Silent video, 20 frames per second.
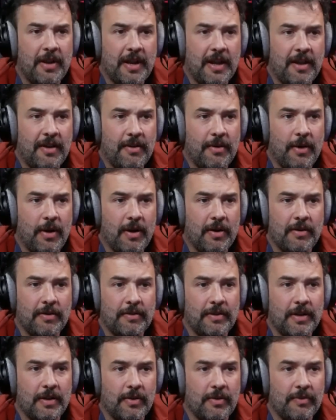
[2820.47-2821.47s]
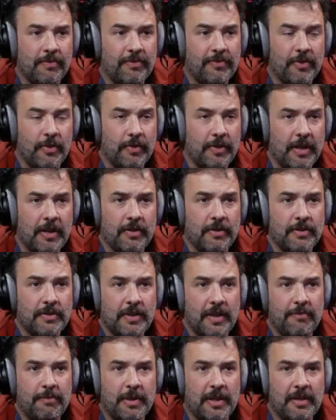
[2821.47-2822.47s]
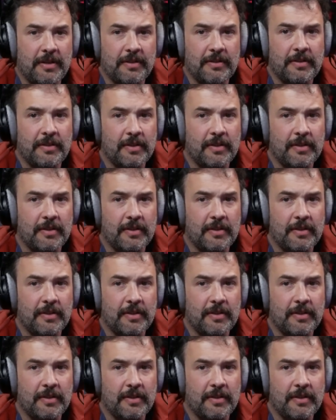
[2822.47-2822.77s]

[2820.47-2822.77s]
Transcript: now are for years have been